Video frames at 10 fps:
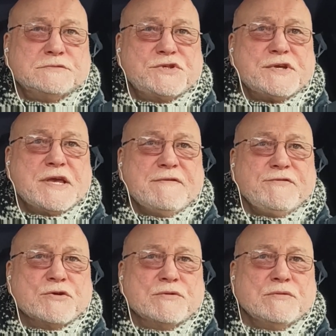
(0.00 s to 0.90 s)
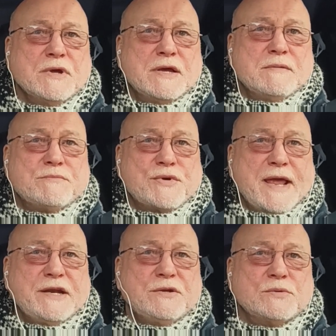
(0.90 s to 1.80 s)
to give you
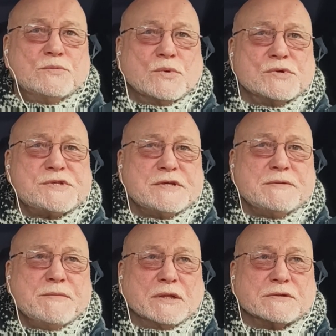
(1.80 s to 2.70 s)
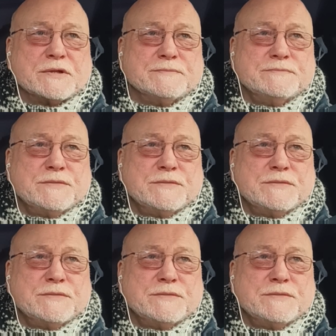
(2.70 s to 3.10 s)
bread, water, milk.